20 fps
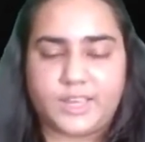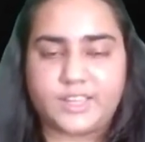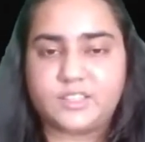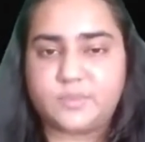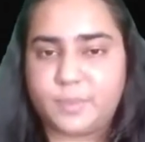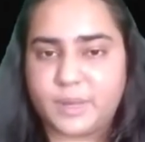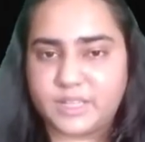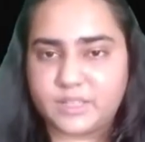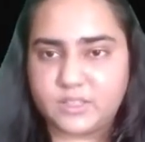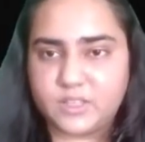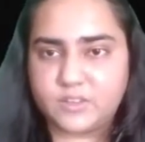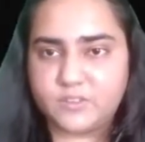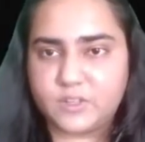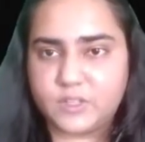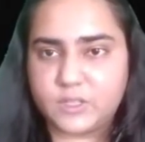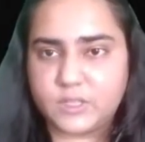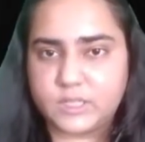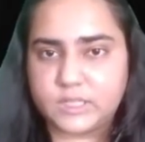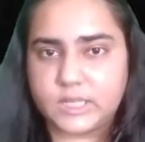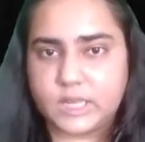expensive
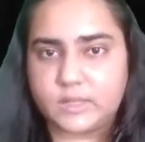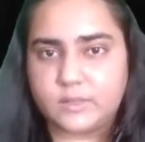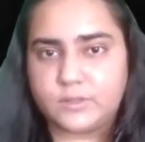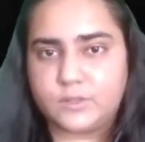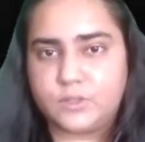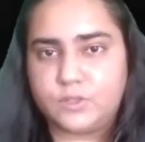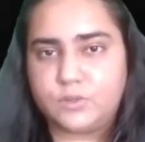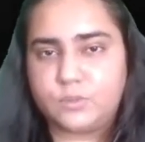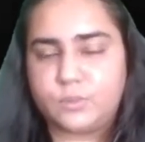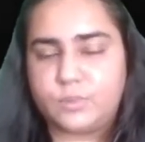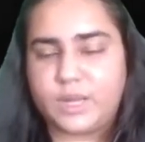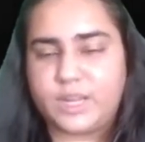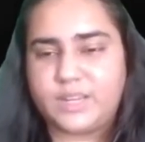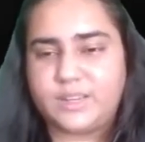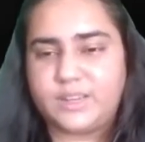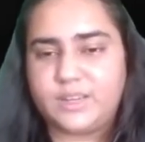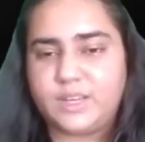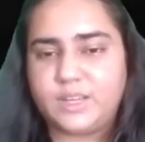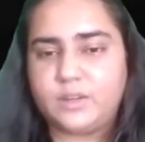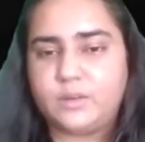in the sense you
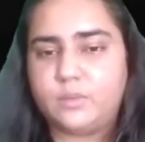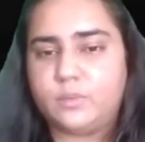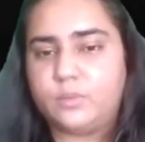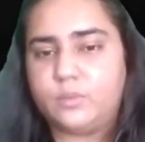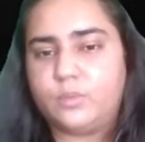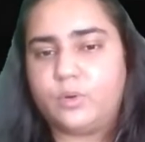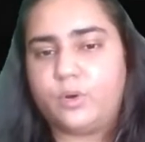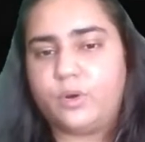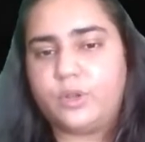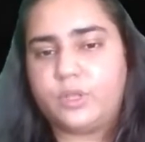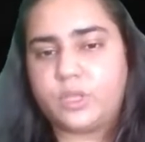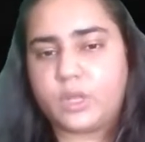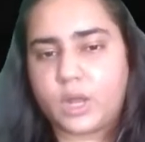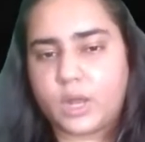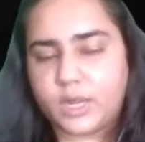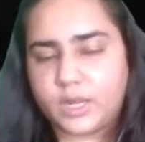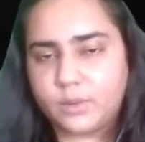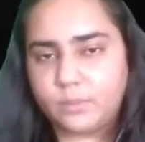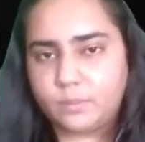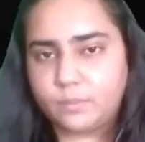might need more
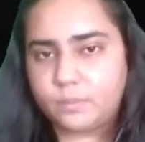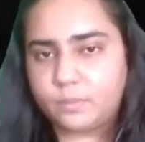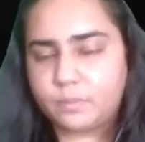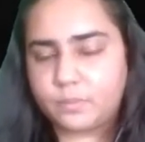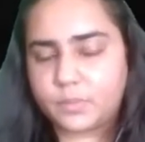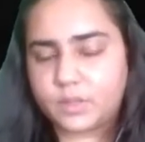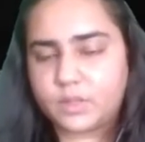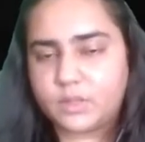time.